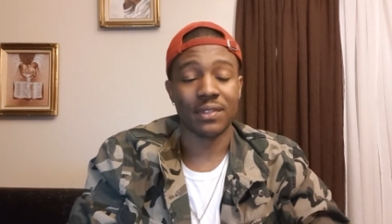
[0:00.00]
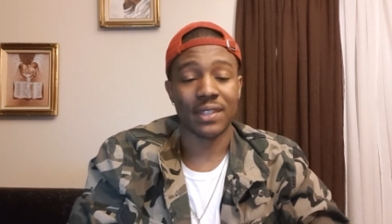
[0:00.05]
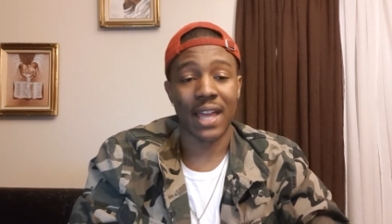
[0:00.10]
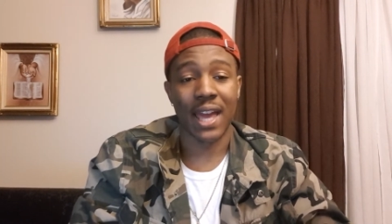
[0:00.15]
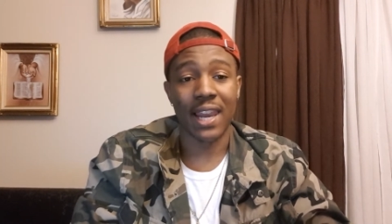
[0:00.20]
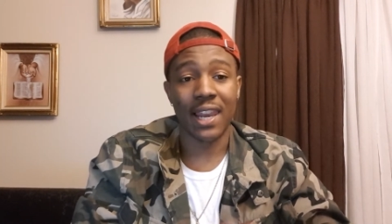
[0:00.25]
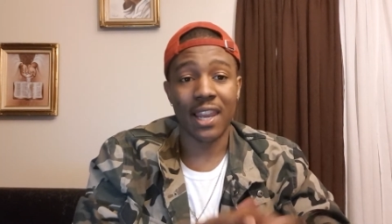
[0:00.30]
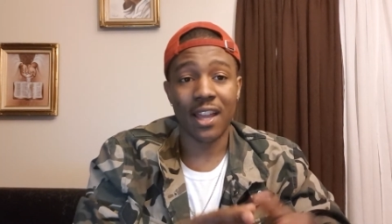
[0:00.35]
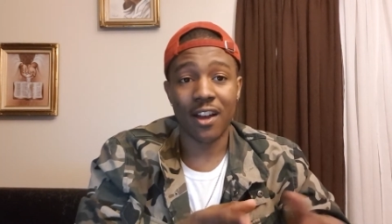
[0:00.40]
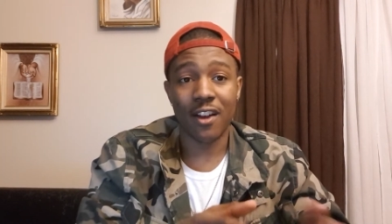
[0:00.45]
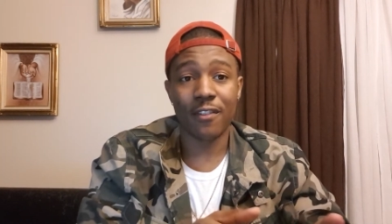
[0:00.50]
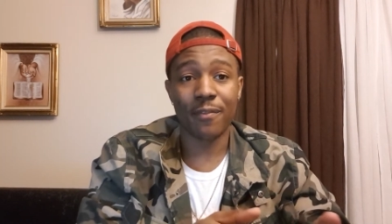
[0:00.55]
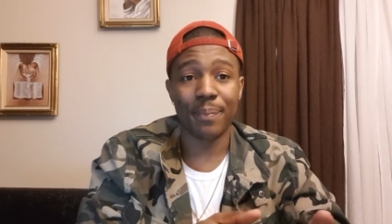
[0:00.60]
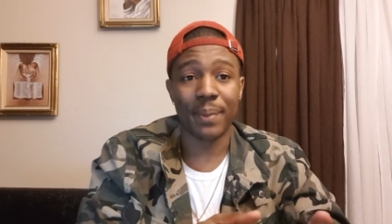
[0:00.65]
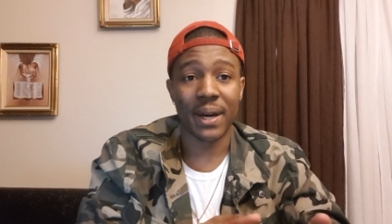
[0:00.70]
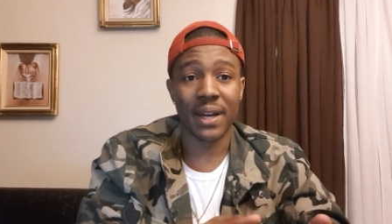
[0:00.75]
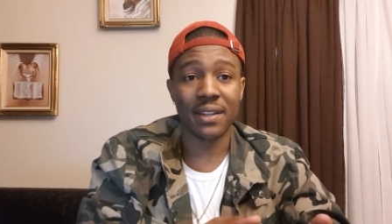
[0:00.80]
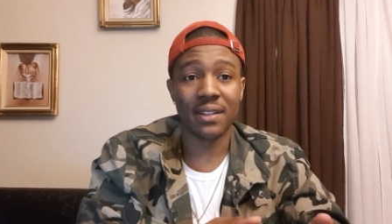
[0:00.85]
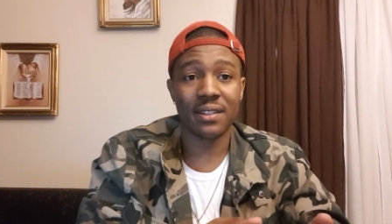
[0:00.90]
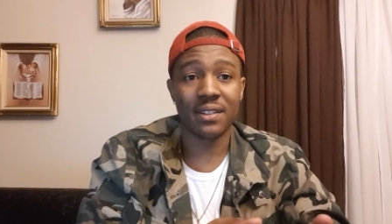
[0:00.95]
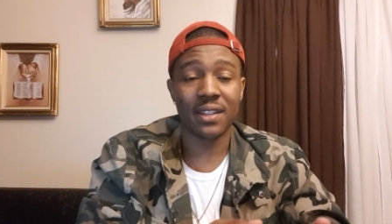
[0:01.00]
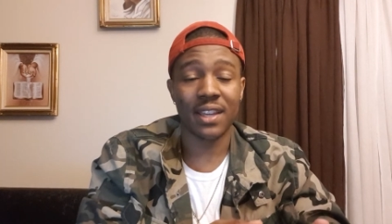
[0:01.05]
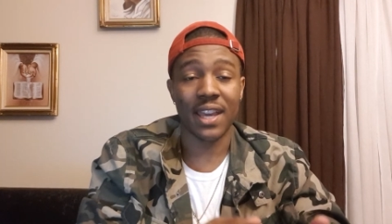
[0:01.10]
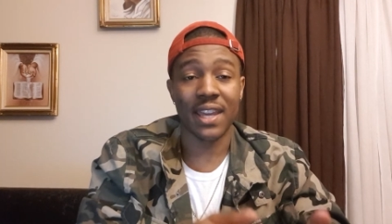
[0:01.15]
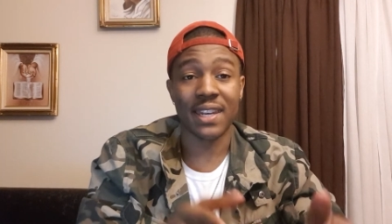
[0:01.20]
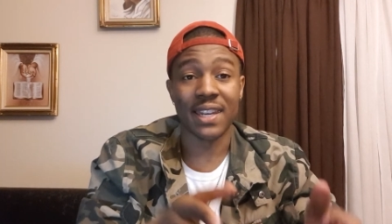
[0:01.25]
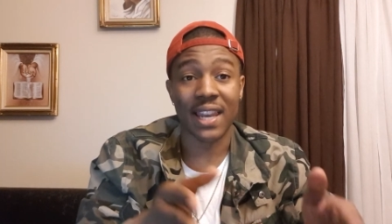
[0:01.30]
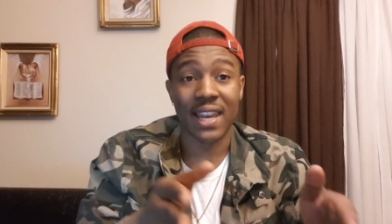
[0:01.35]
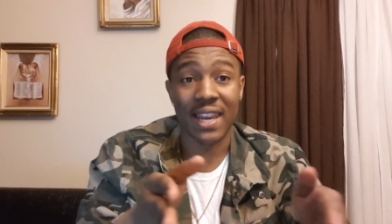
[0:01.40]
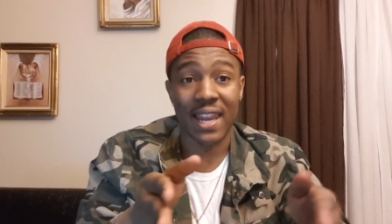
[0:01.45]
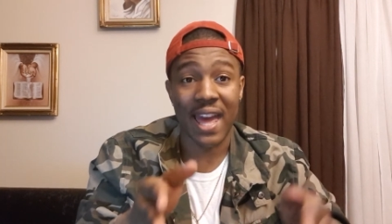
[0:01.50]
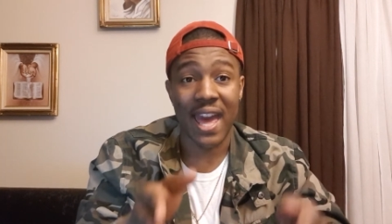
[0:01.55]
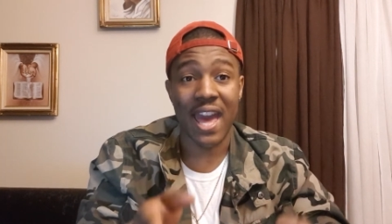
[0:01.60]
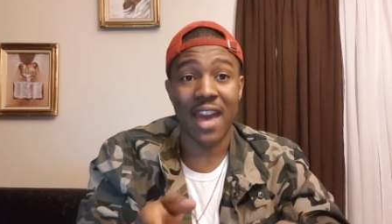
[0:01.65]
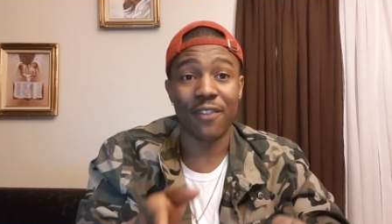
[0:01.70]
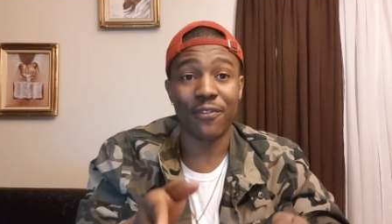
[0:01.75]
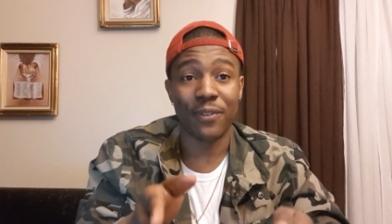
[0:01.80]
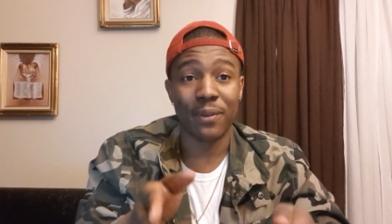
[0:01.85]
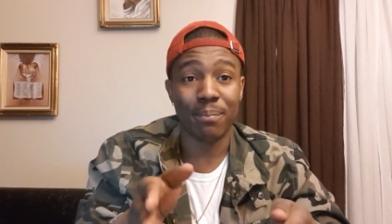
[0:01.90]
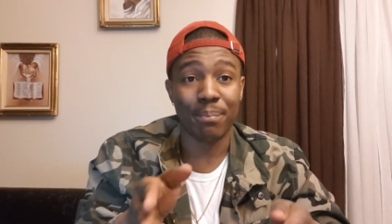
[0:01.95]
that love button and the
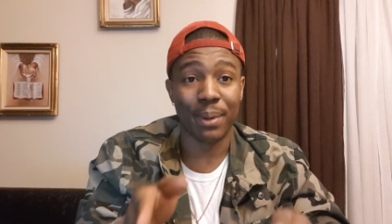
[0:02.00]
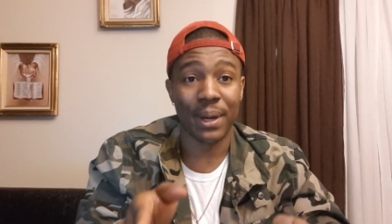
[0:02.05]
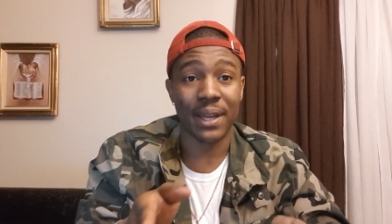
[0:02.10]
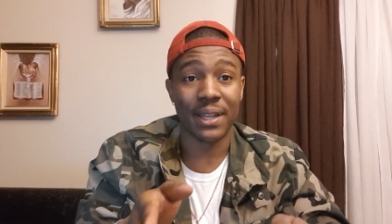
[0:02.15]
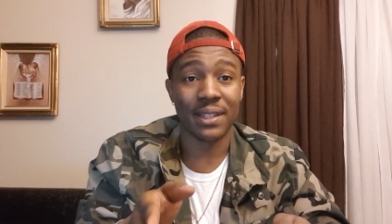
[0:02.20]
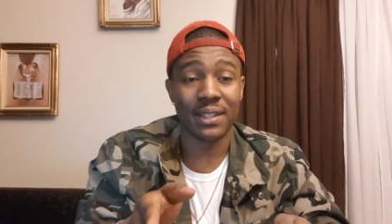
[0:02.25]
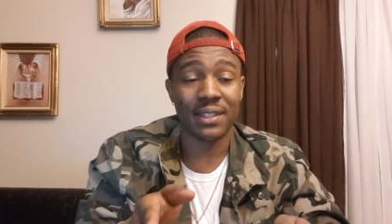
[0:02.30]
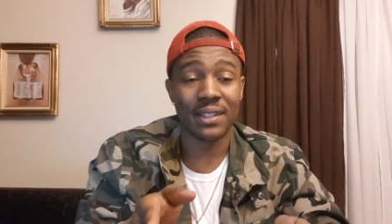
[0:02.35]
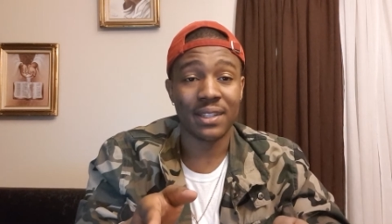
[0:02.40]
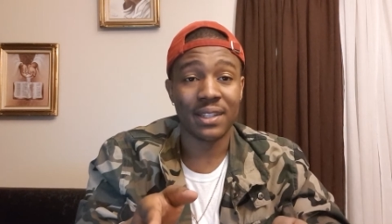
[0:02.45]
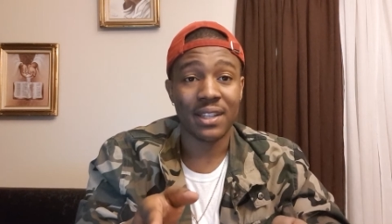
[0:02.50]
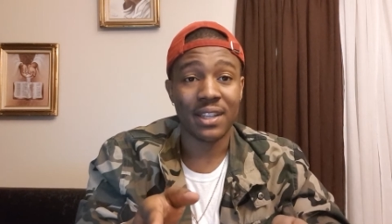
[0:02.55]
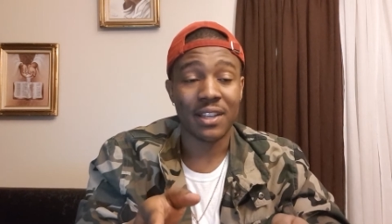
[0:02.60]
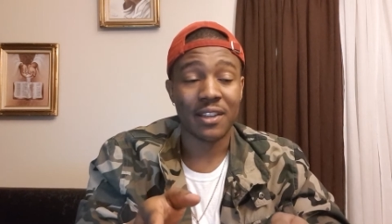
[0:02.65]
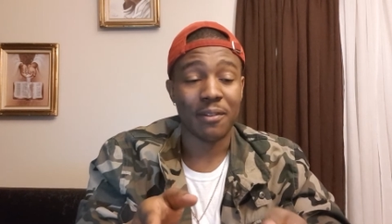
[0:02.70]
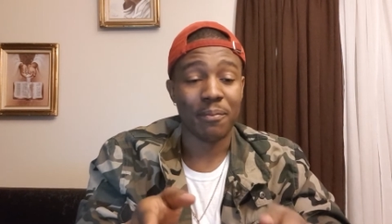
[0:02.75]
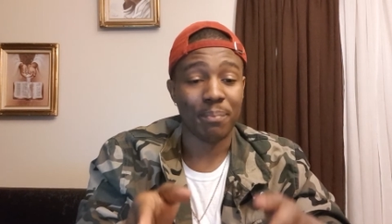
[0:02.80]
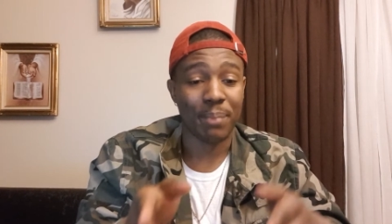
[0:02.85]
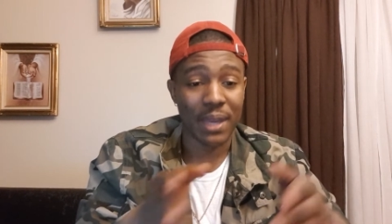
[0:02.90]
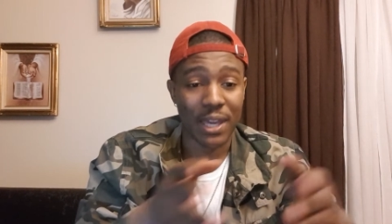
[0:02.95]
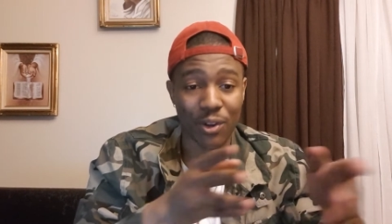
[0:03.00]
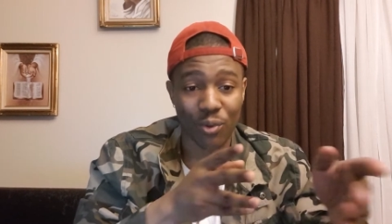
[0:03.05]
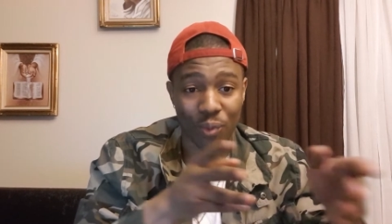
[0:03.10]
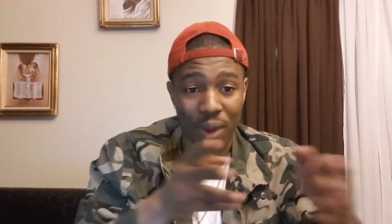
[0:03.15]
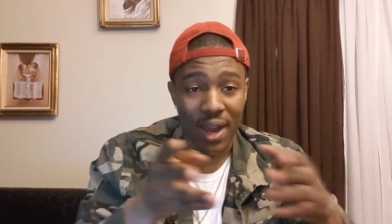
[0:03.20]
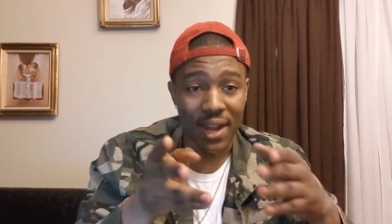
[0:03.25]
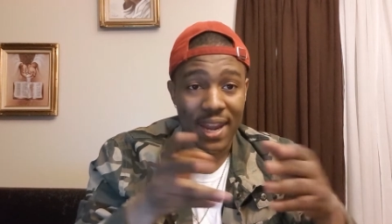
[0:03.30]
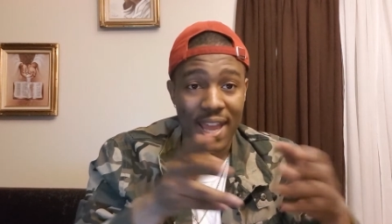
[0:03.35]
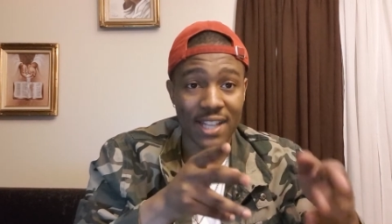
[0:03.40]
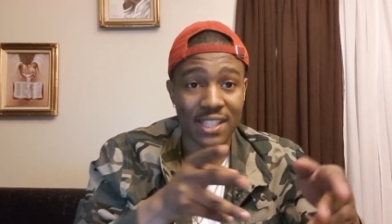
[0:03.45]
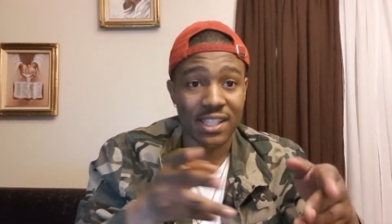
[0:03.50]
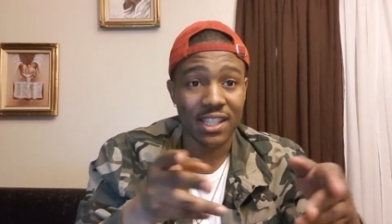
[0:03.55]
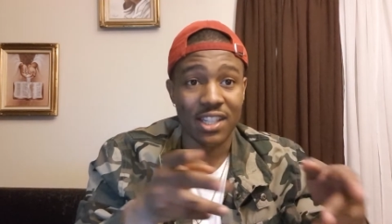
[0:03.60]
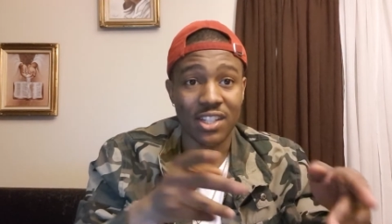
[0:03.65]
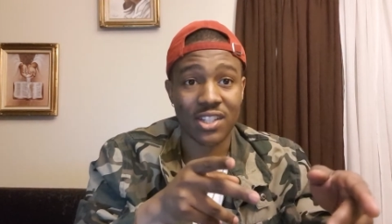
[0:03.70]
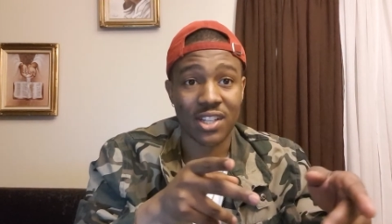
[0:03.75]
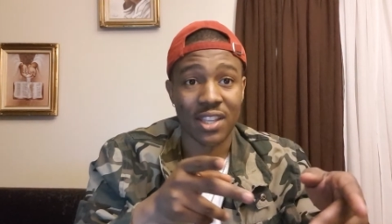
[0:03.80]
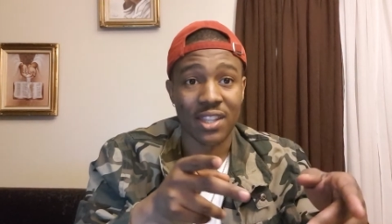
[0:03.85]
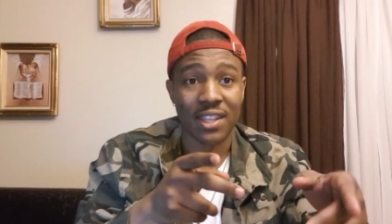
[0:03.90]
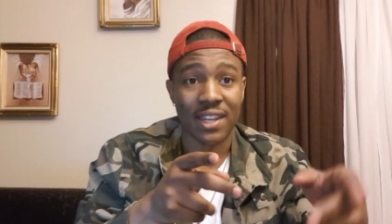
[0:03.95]
laughing button being right next to
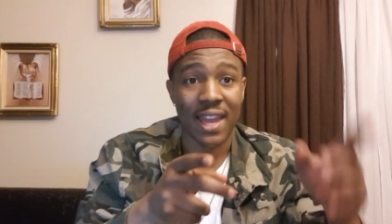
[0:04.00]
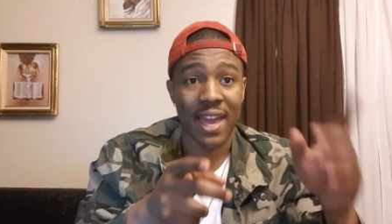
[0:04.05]
each other.